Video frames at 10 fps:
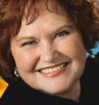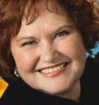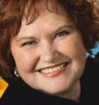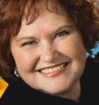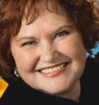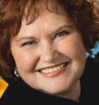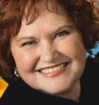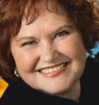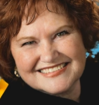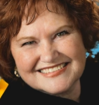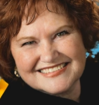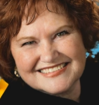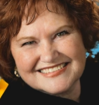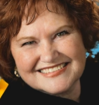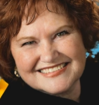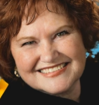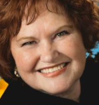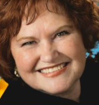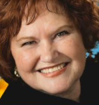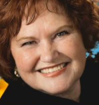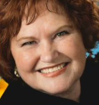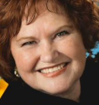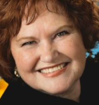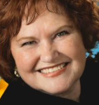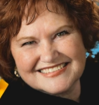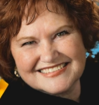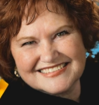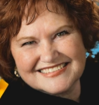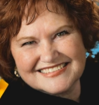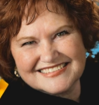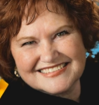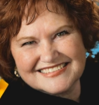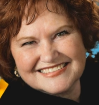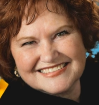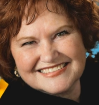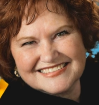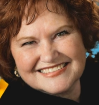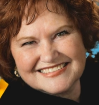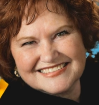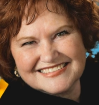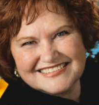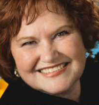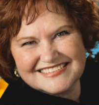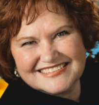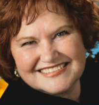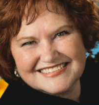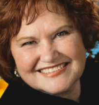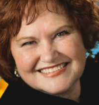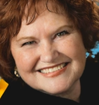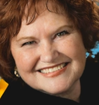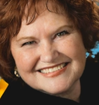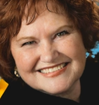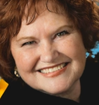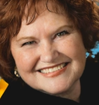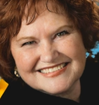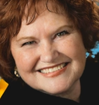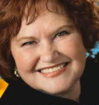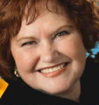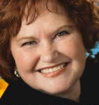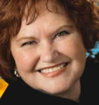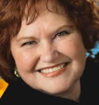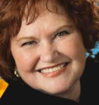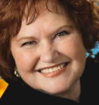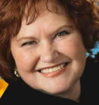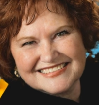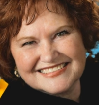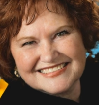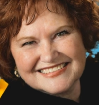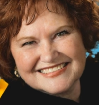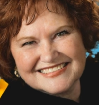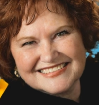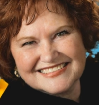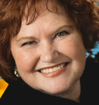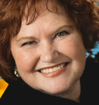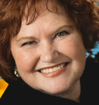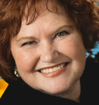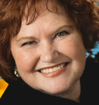The face doesn't move, so there is nothing to read.